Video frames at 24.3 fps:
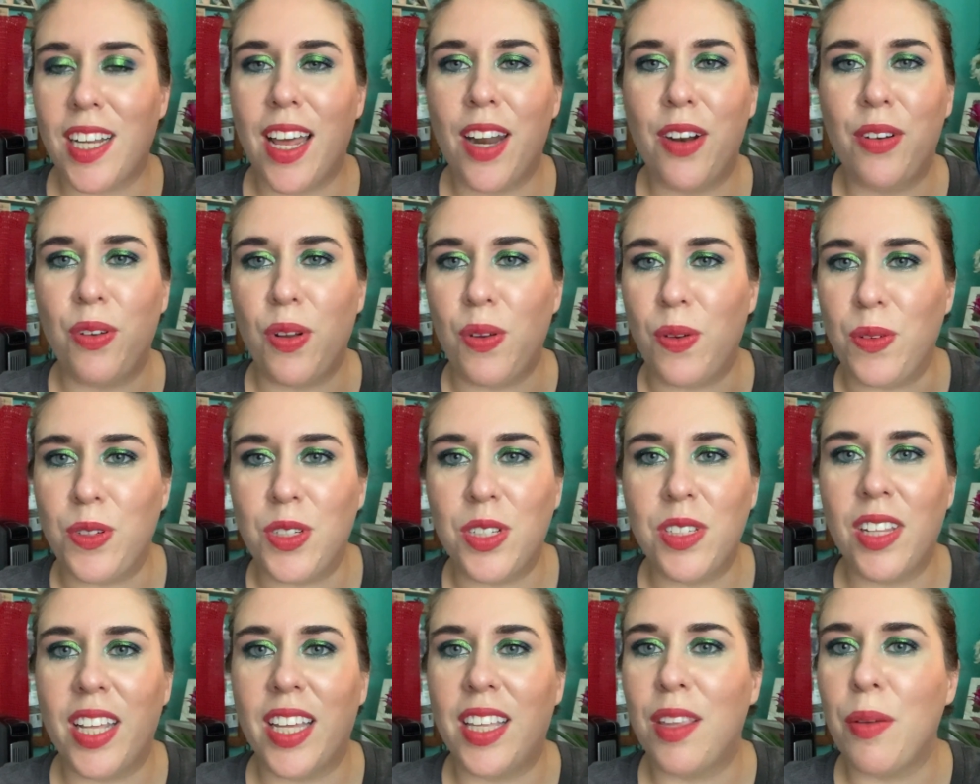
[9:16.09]
I don't know,
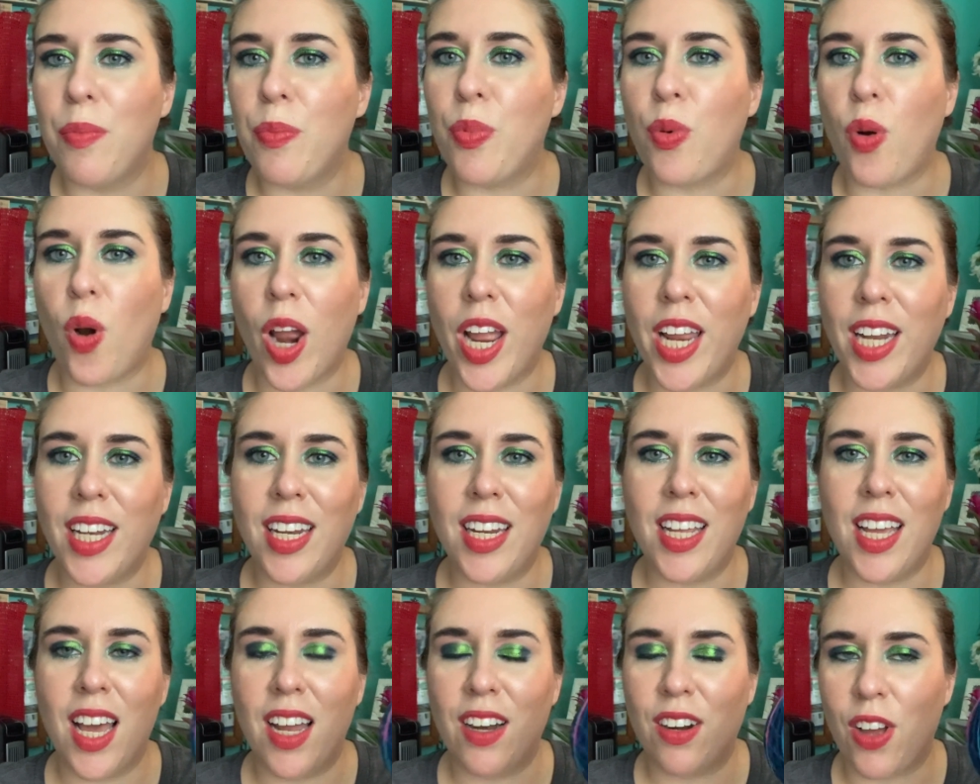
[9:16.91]
just like the bright
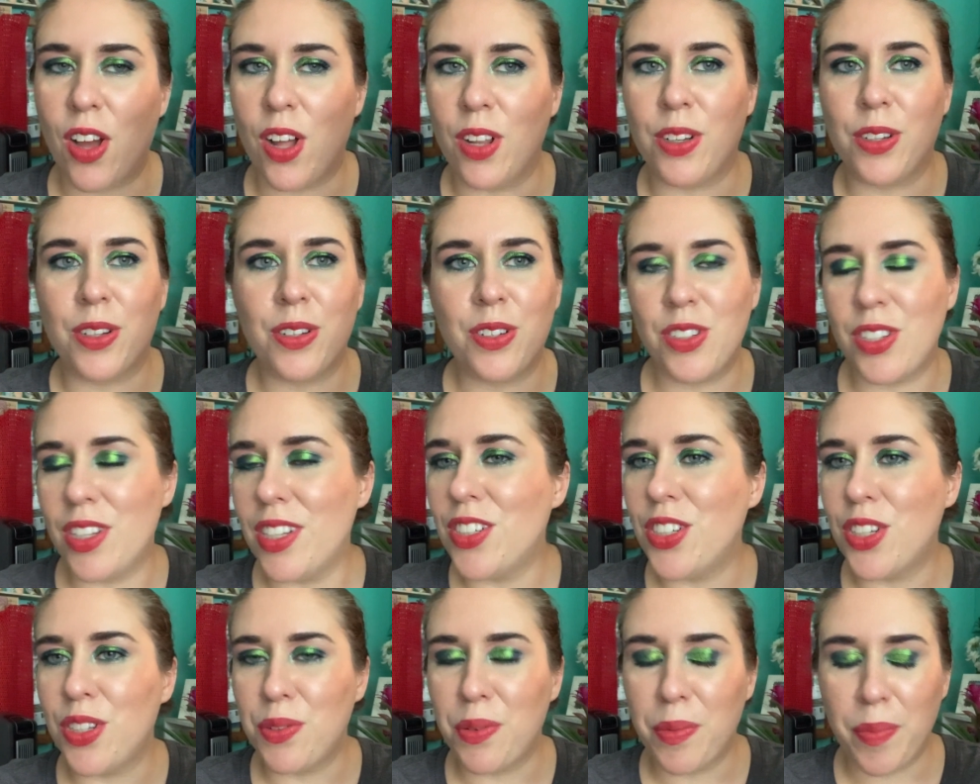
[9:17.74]
neon colors. It
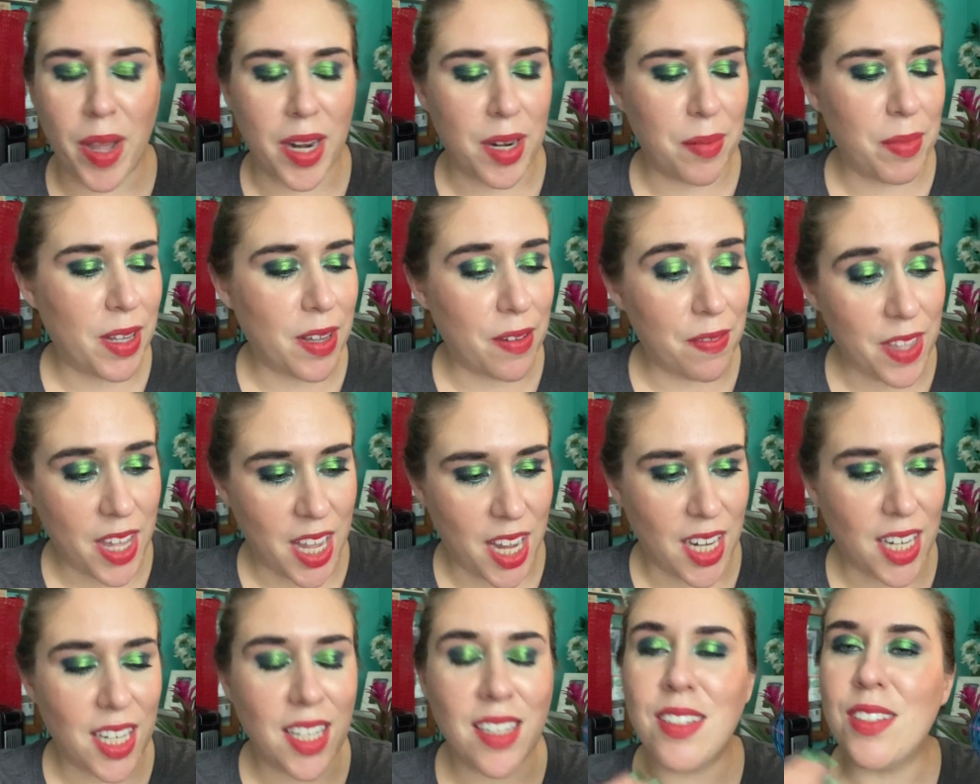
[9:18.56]
just reminded me of the
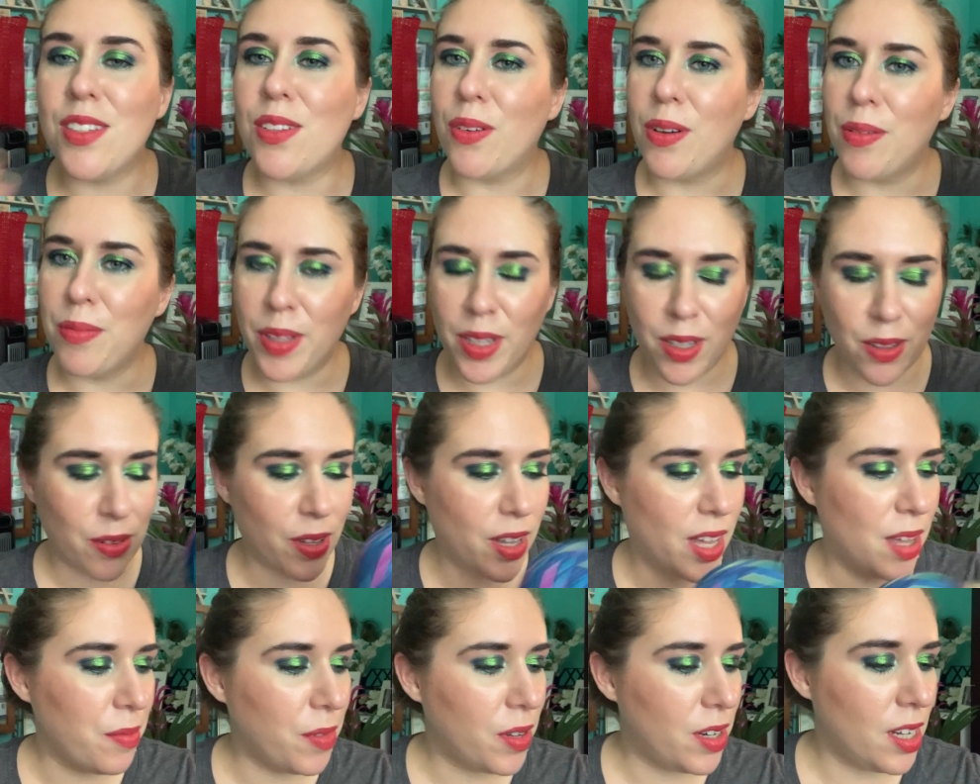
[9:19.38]
80s. So I'm like,
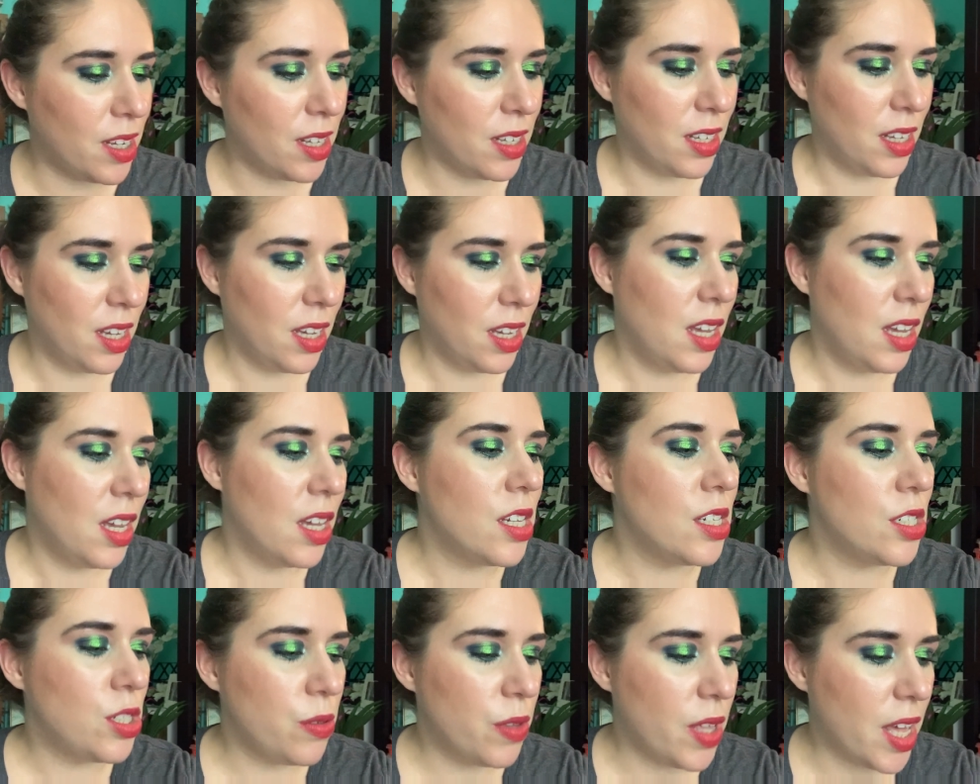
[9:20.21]
okay, I'm going to
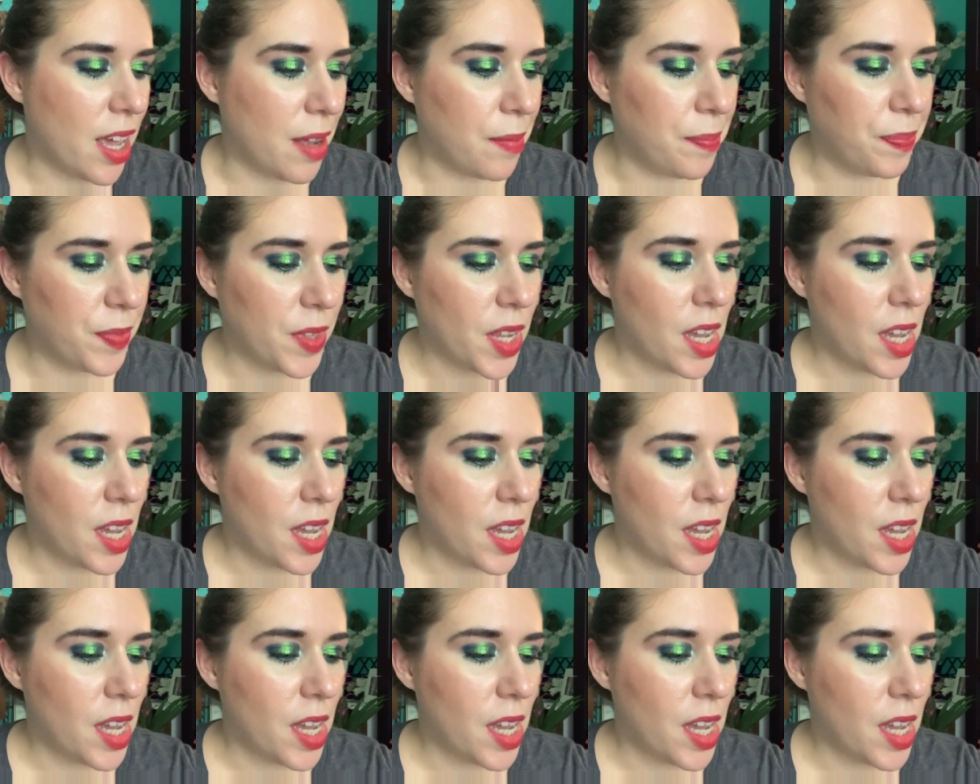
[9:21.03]
do that.